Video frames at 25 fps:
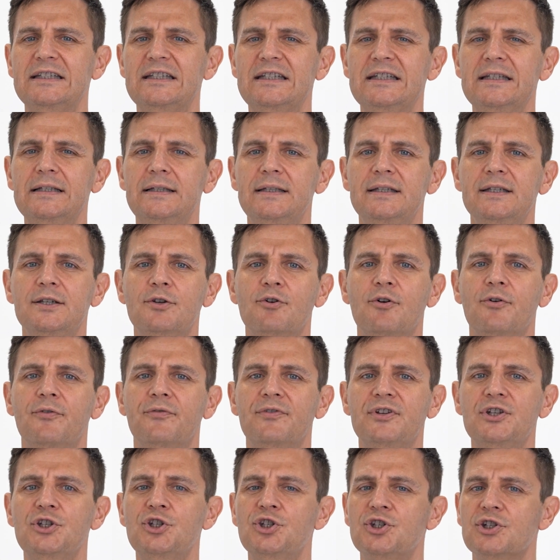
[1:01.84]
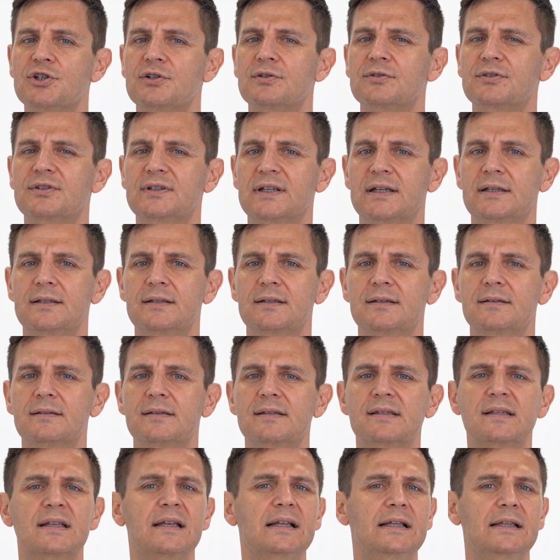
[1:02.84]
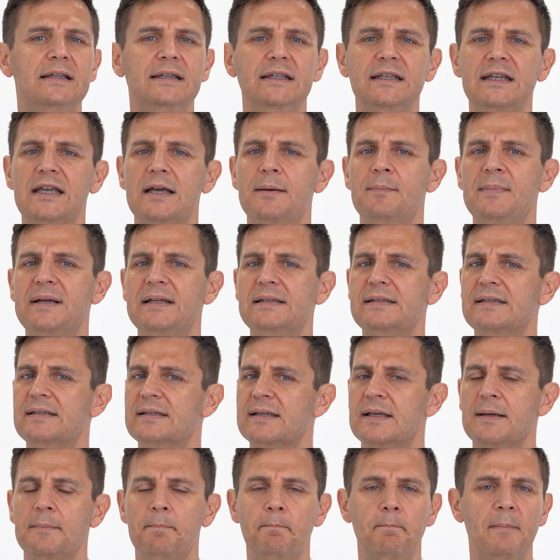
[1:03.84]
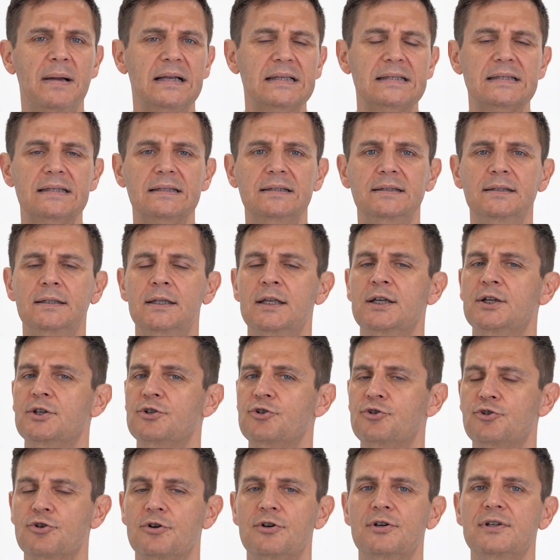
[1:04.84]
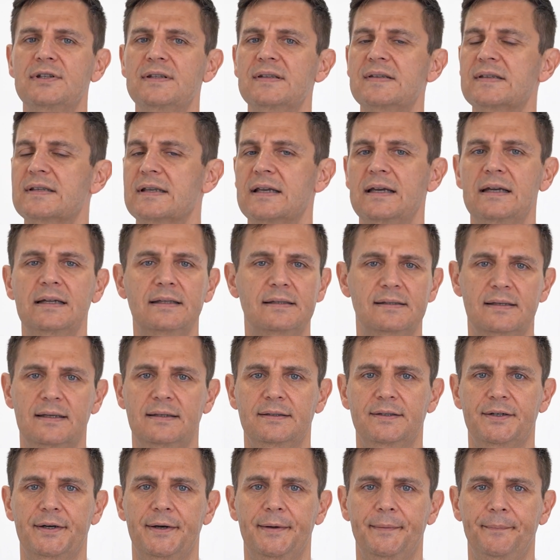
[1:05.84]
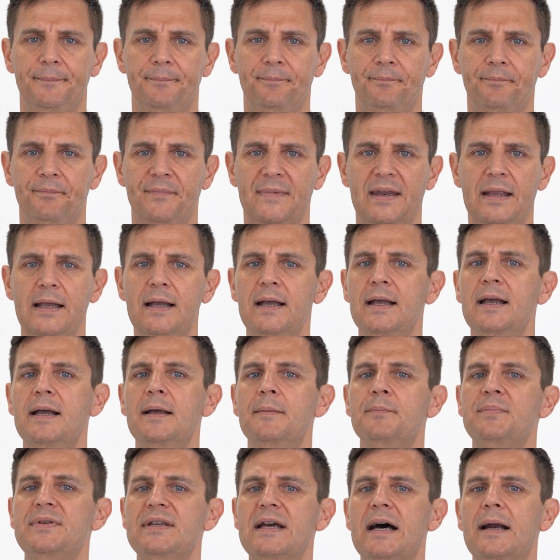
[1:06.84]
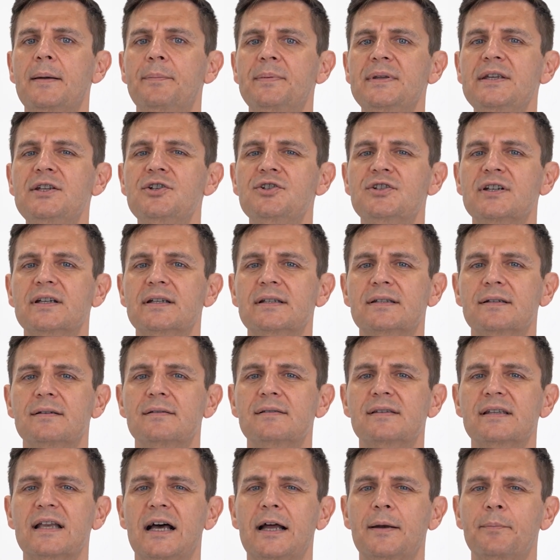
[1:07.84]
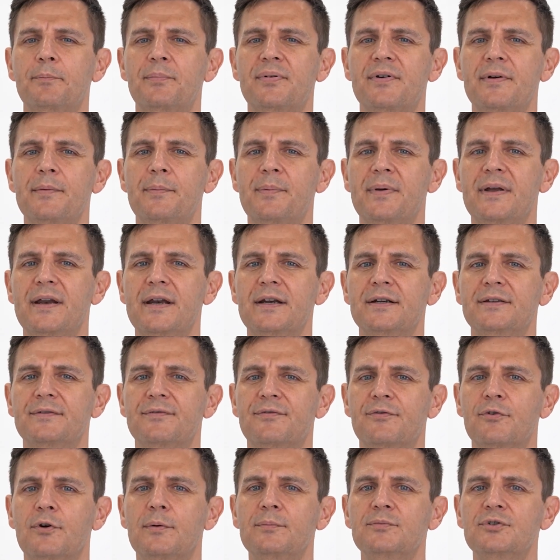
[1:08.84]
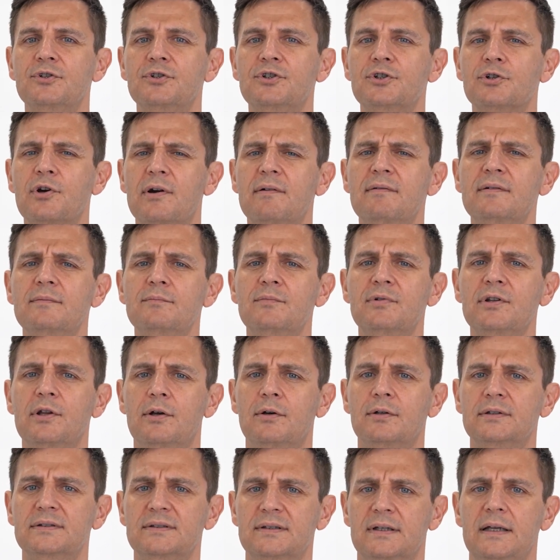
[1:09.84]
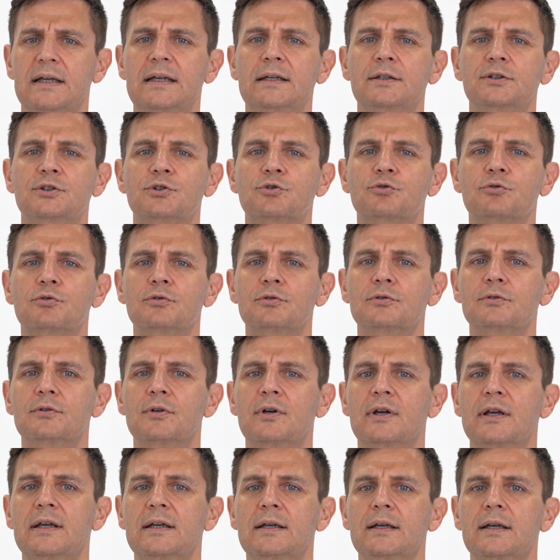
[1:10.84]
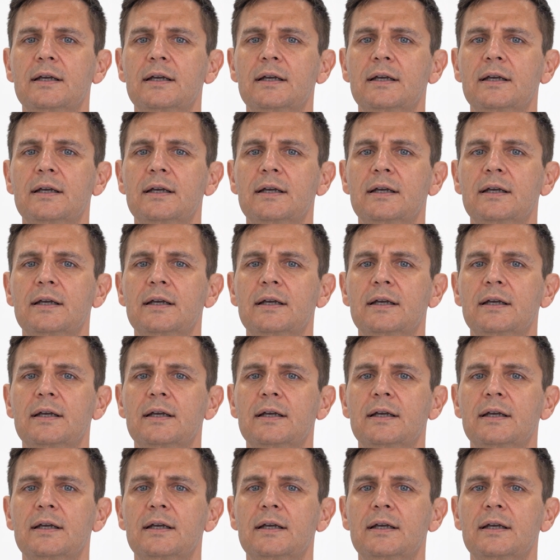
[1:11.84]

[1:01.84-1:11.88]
the healing of injured tendons, ligaments, muscle, joints, etc. PRP injections are prepared from the drawn blood through